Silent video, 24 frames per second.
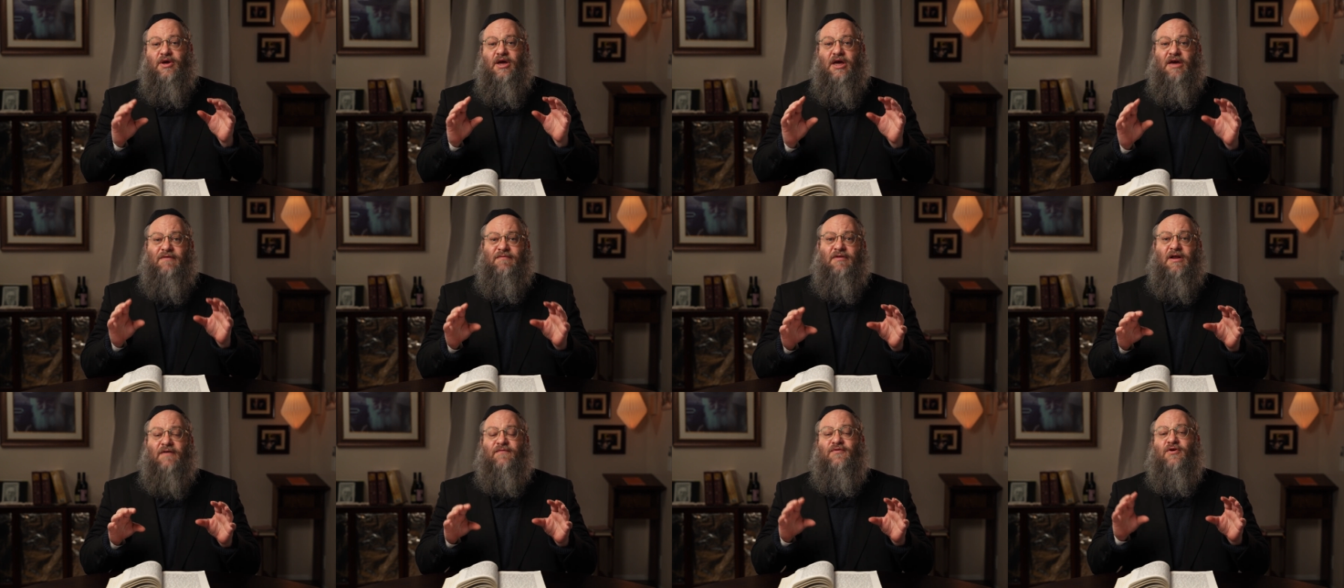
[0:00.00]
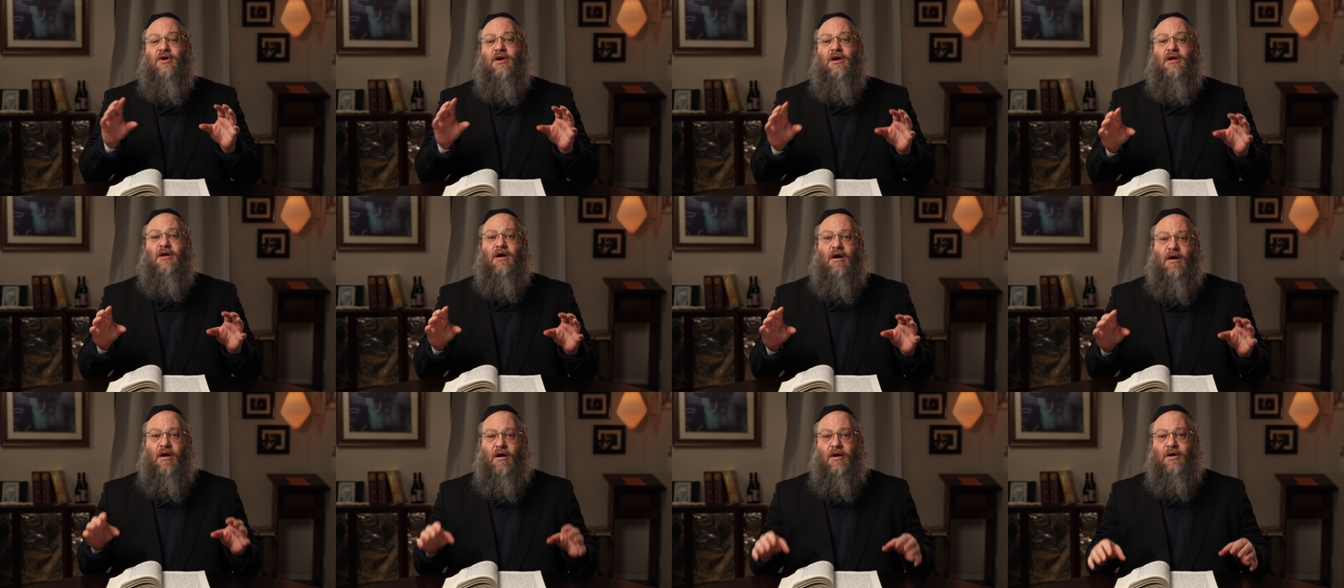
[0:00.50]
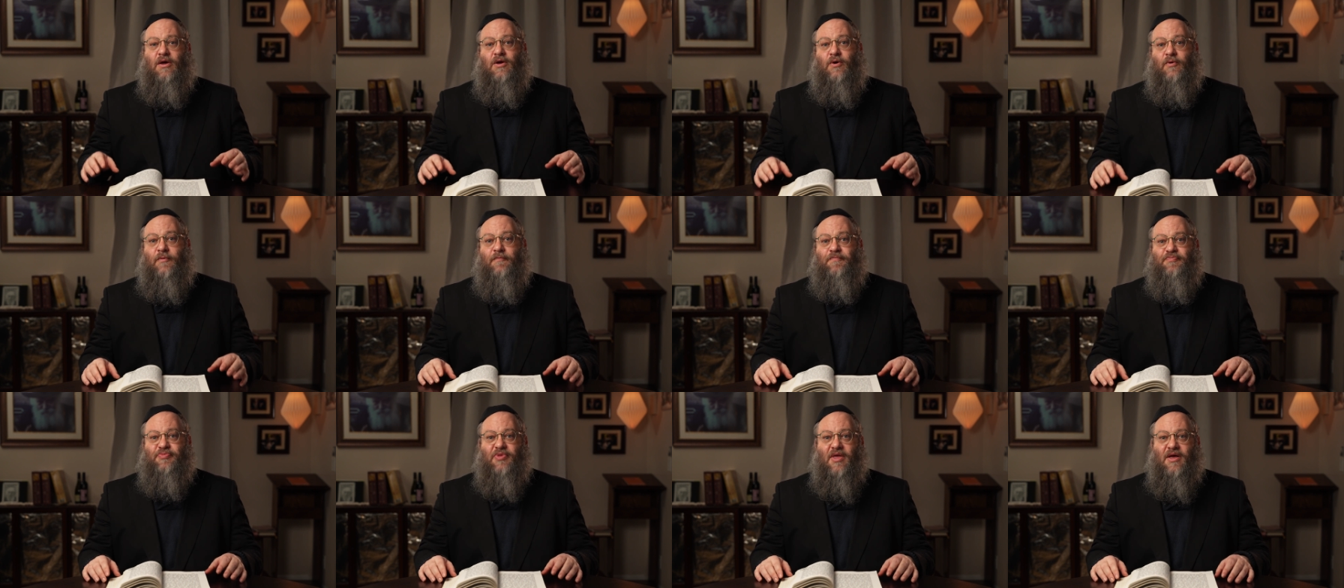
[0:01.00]
even if you're going to
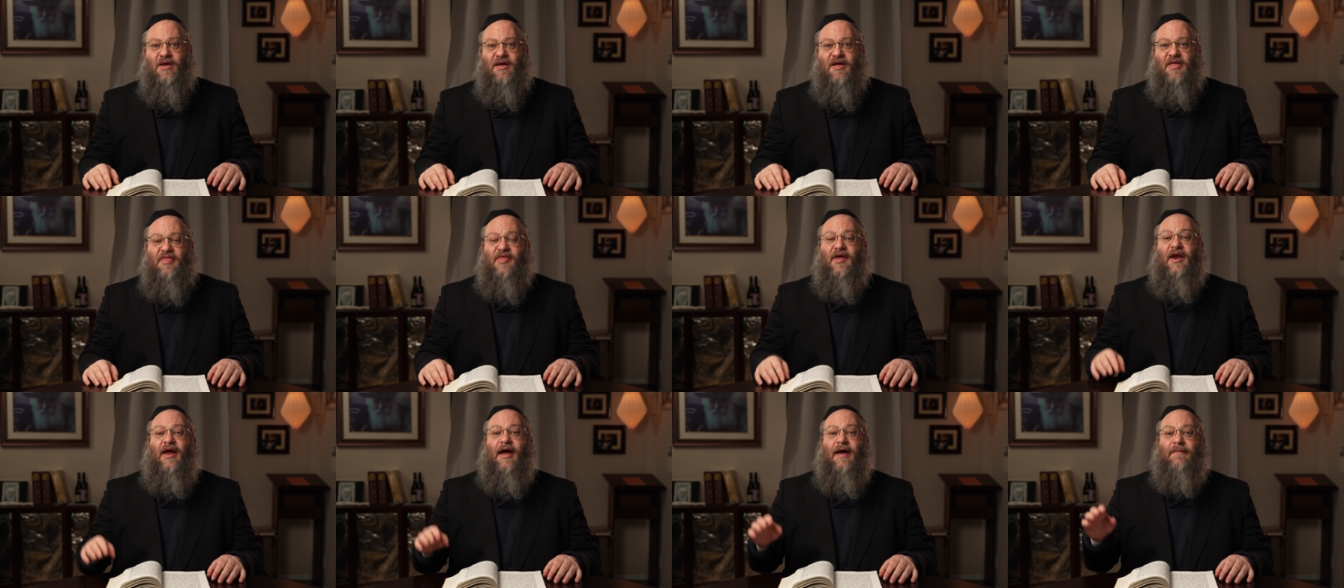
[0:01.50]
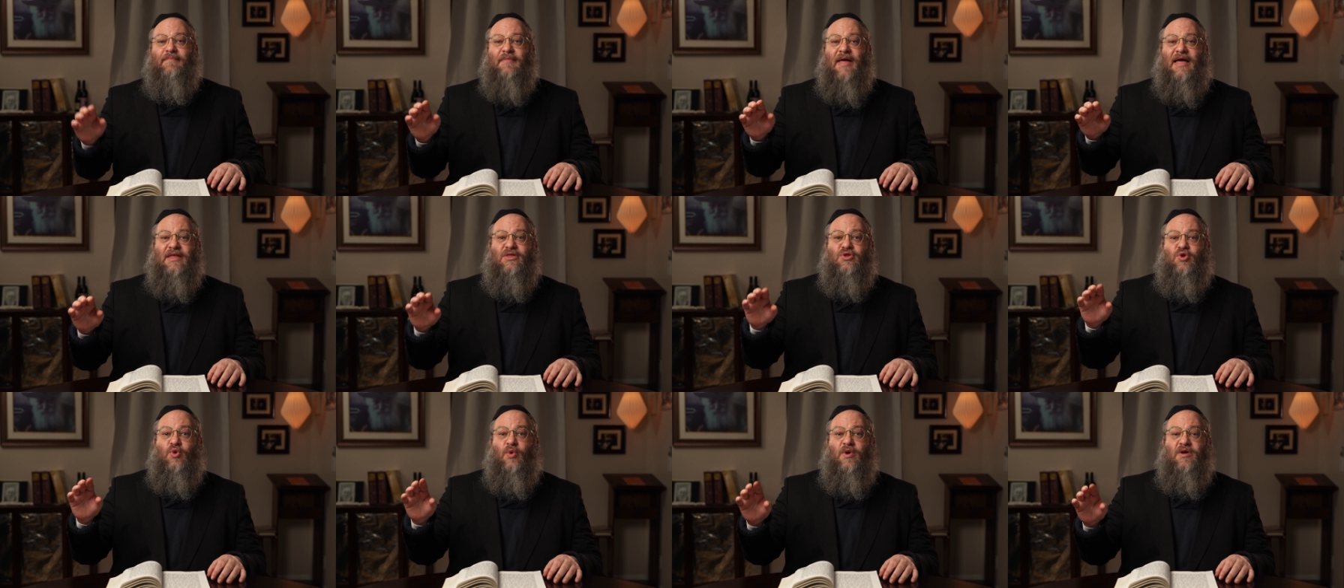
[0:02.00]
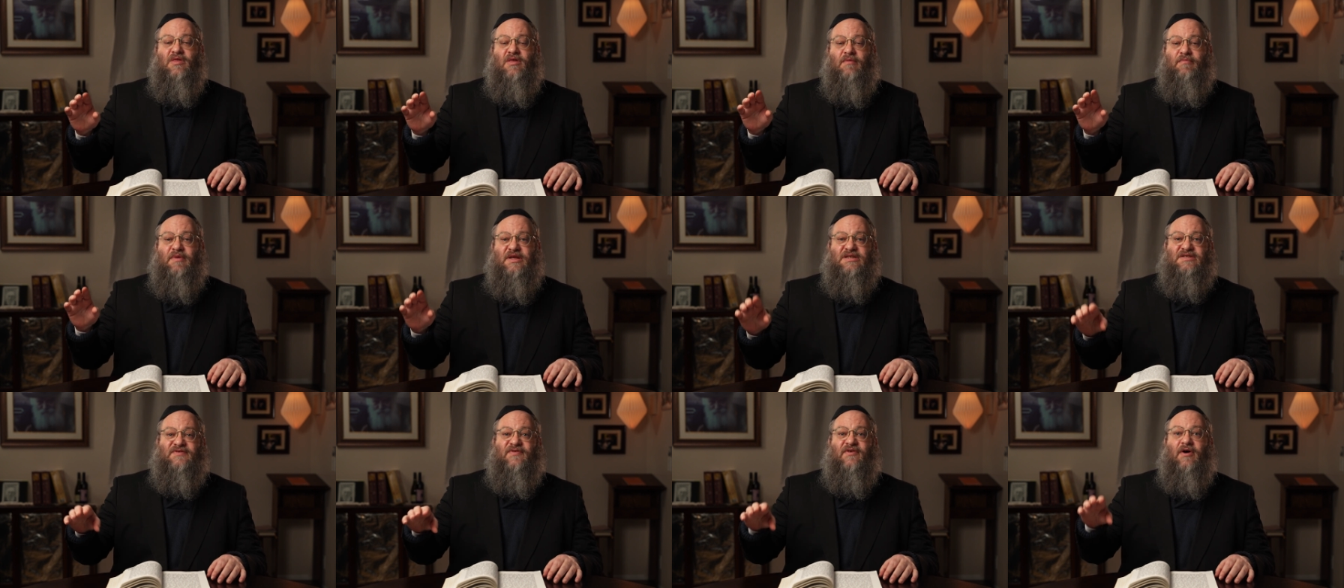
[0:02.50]
argue that I am not doing the
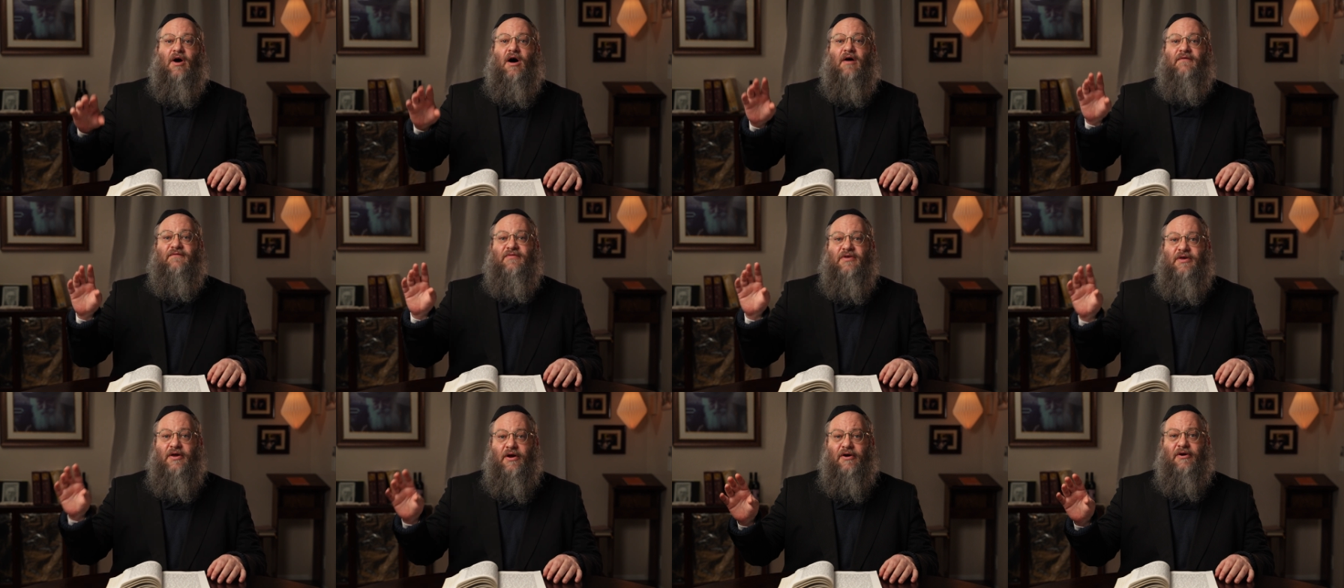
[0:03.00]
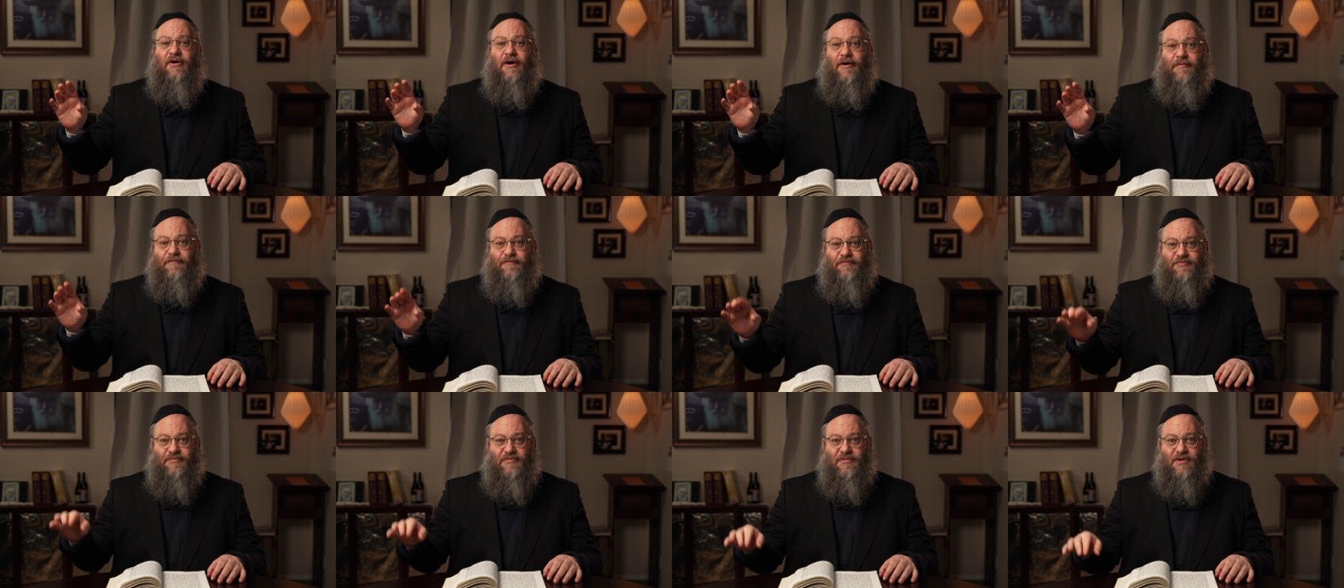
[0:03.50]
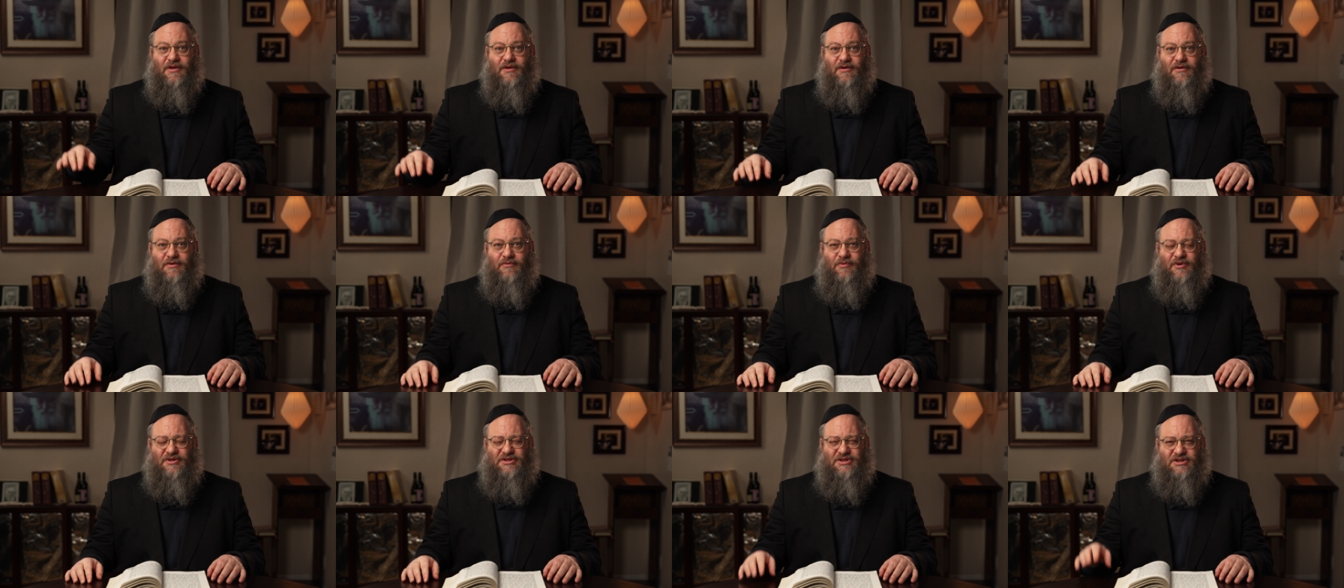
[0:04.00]
mitzvah of yira,
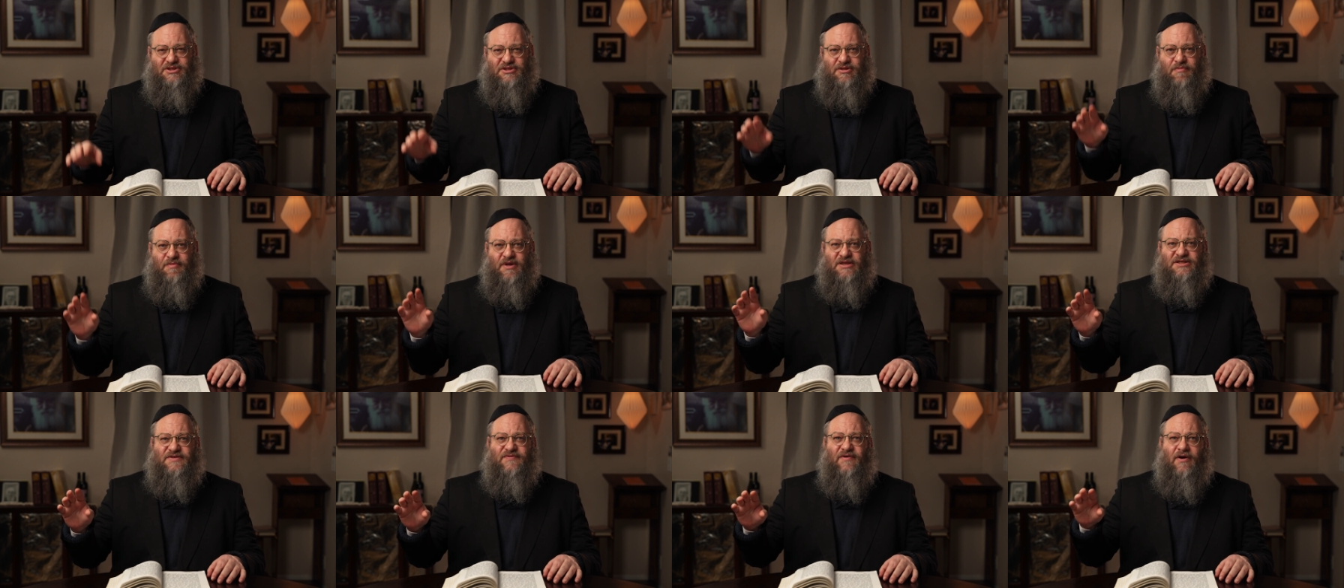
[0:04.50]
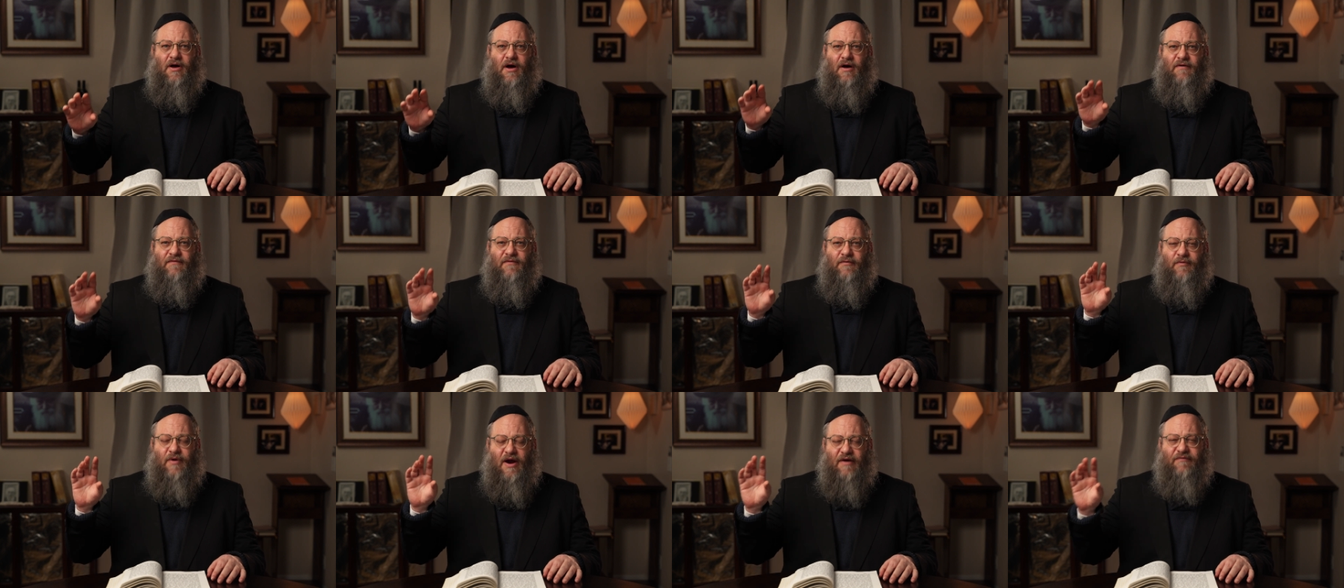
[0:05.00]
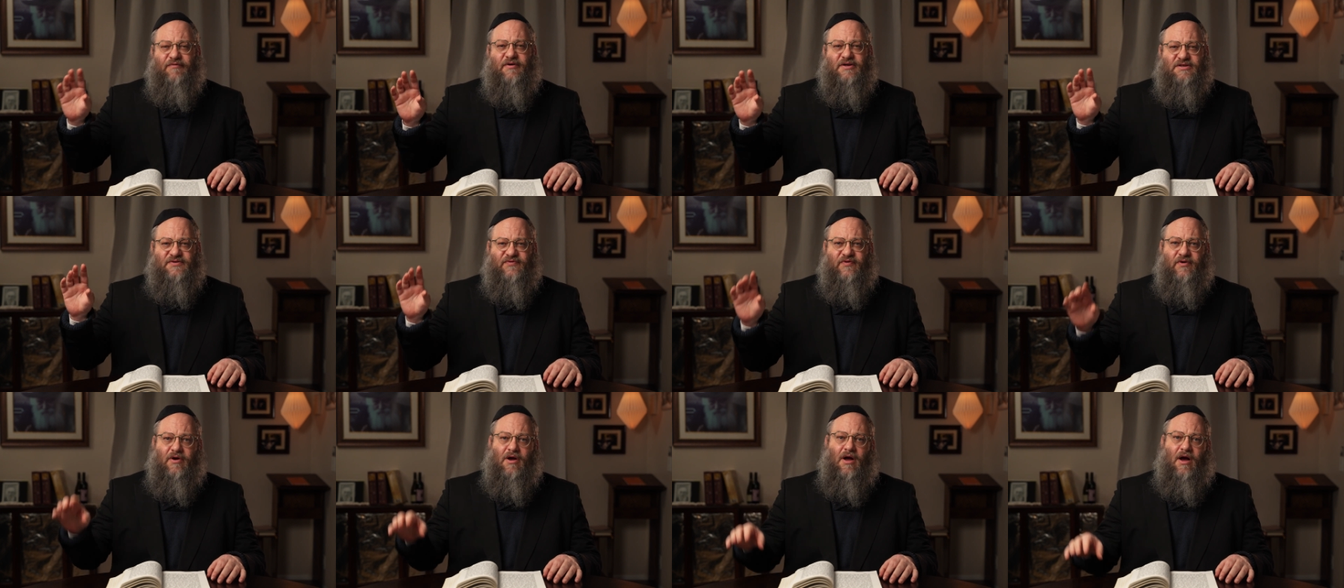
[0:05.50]
which is the mitzvah of
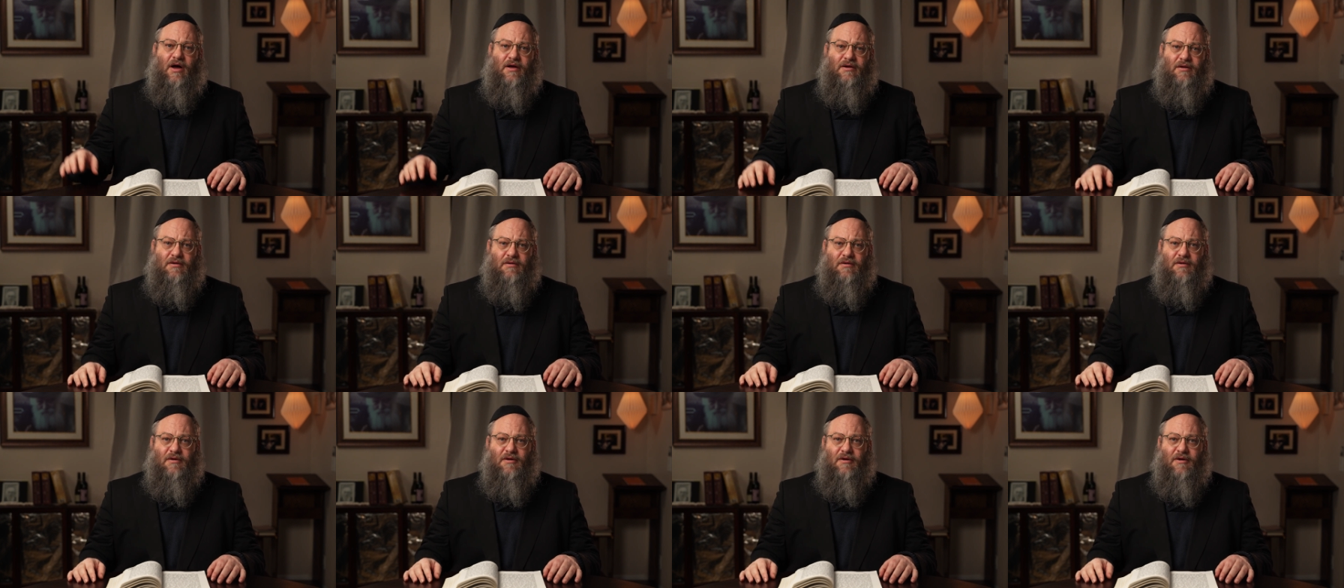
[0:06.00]
reverence for God,